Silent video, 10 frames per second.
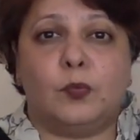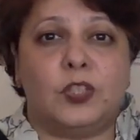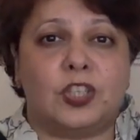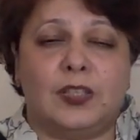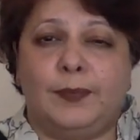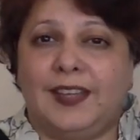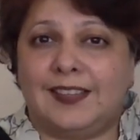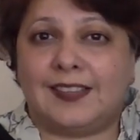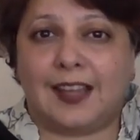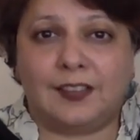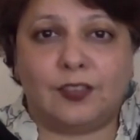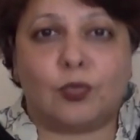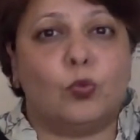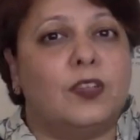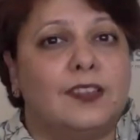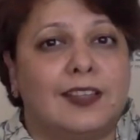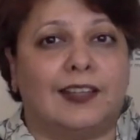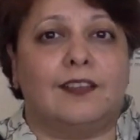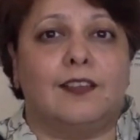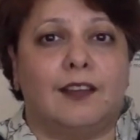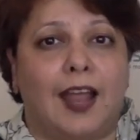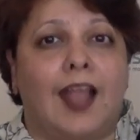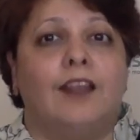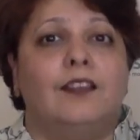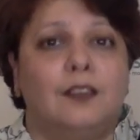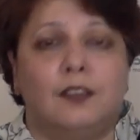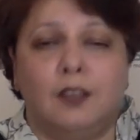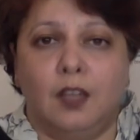which can be assessed through the sector and the